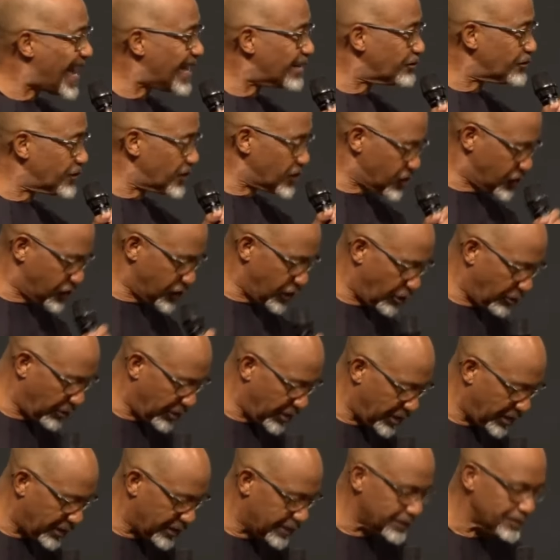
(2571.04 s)

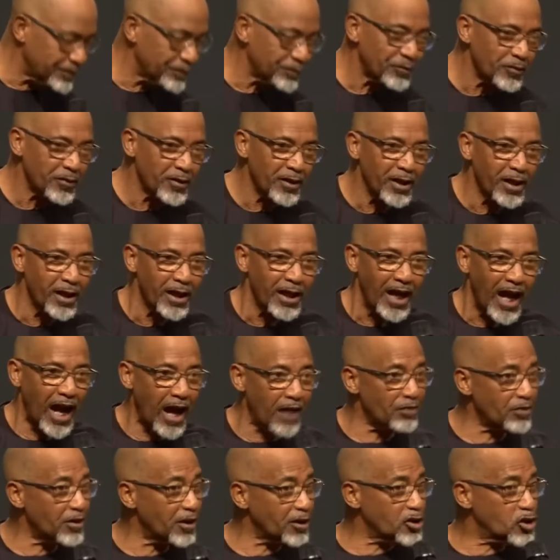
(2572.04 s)
adversary.
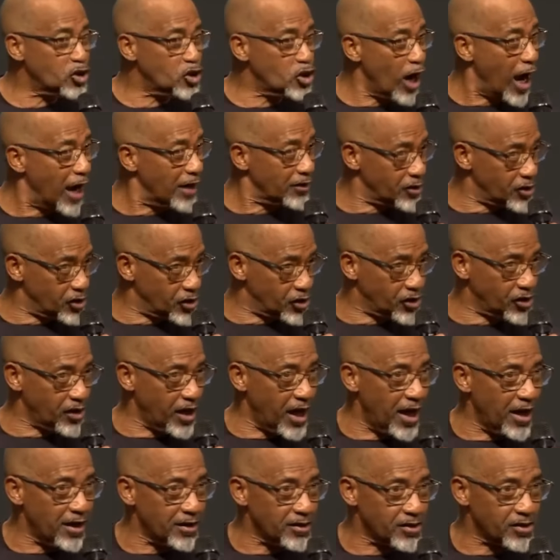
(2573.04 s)
And the judge
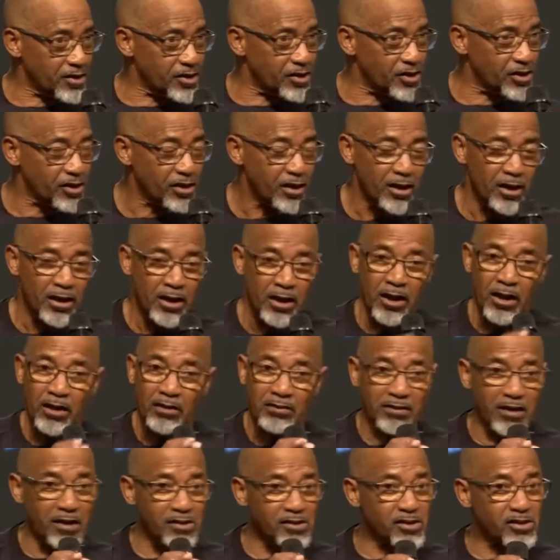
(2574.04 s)
says,
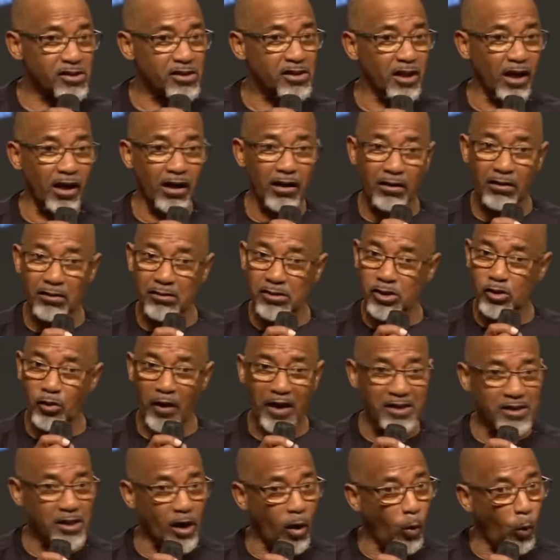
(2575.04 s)
this girl's
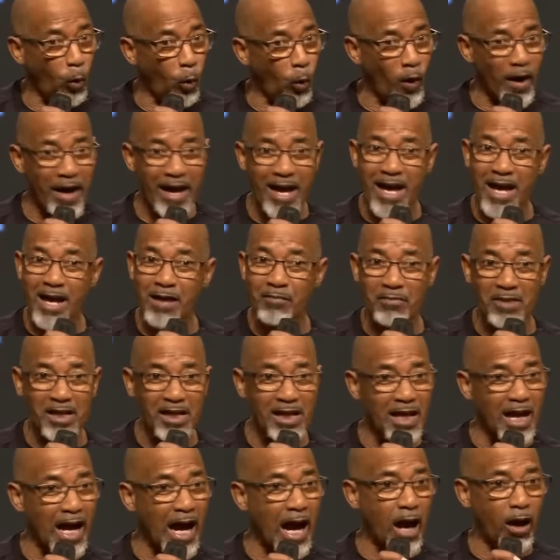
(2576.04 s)
going to wear
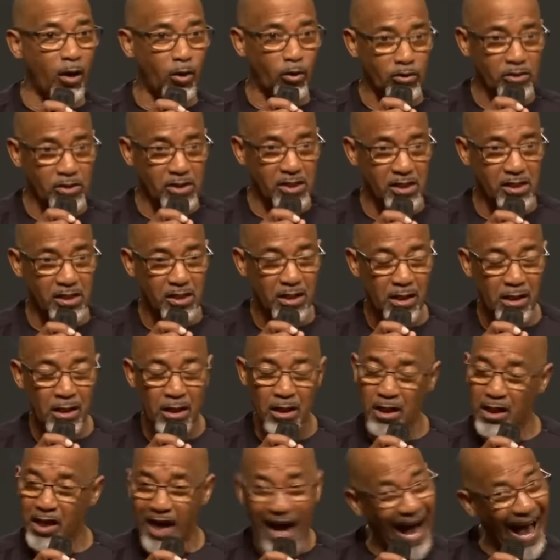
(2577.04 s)
me out.
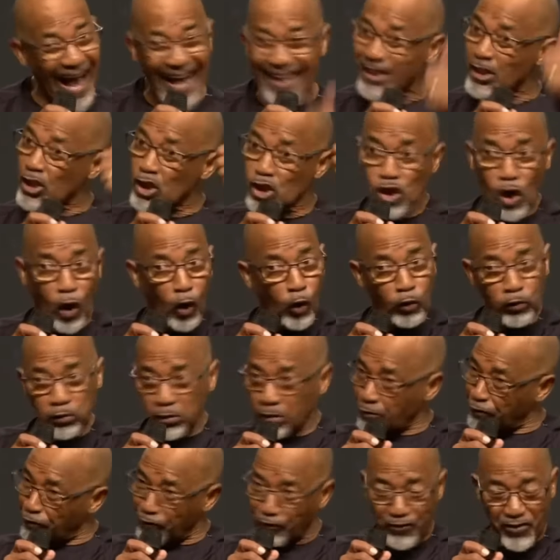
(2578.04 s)
I
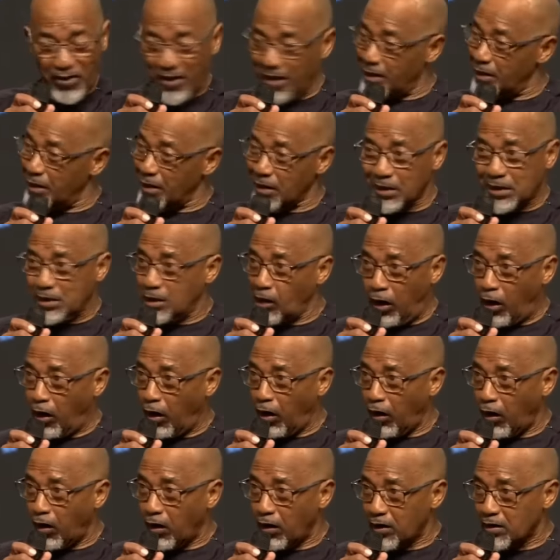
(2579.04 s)
don't fear
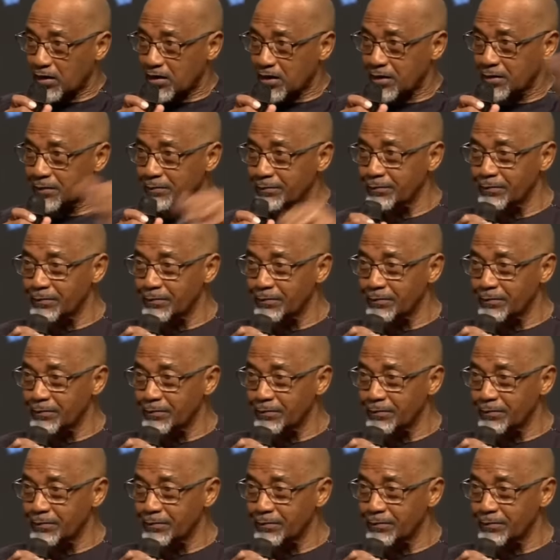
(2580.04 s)
God.